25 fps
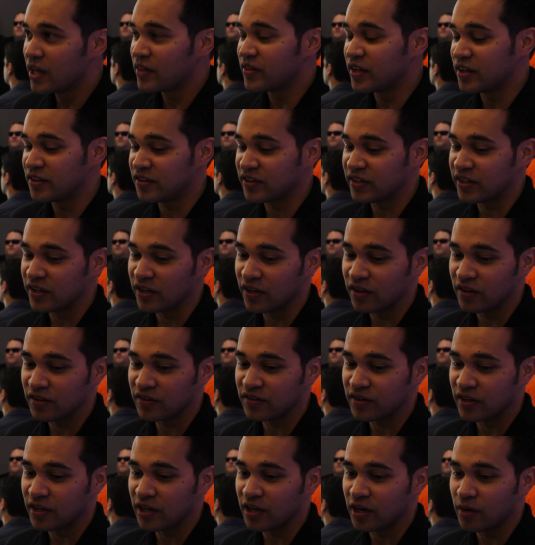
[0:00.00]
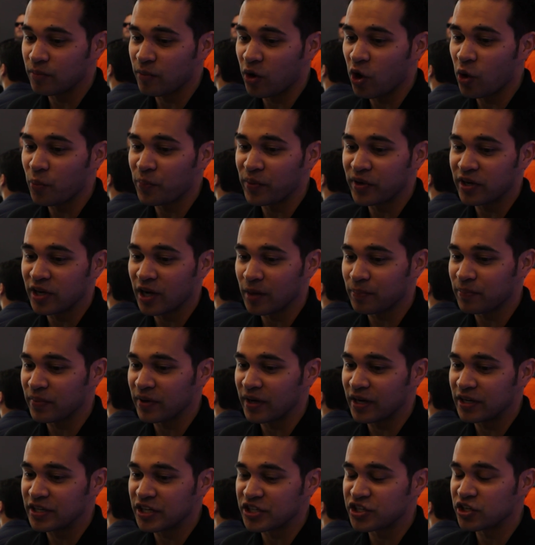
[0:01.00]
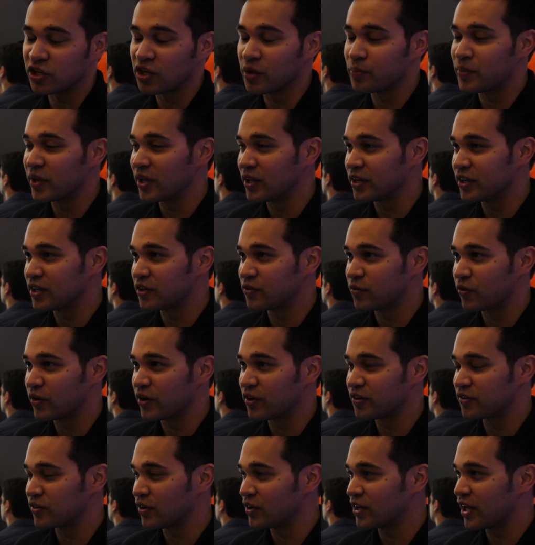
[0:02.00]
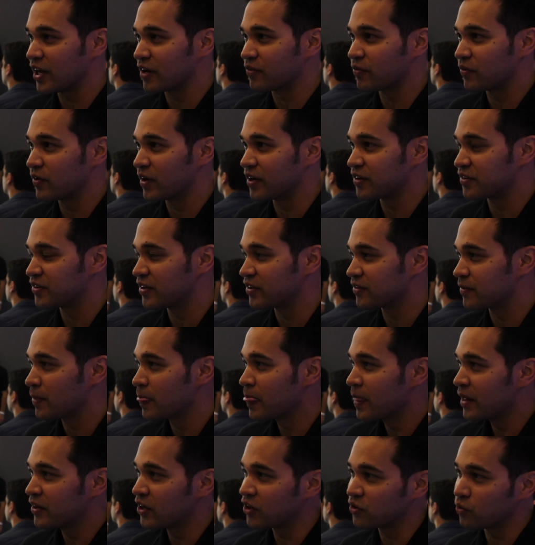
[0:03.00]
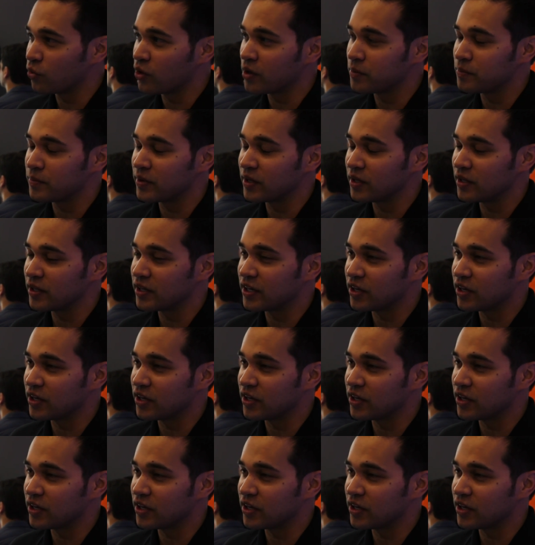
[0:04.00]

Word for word: These skills um, open up additional abilities for you. So like, for instance, there's one ability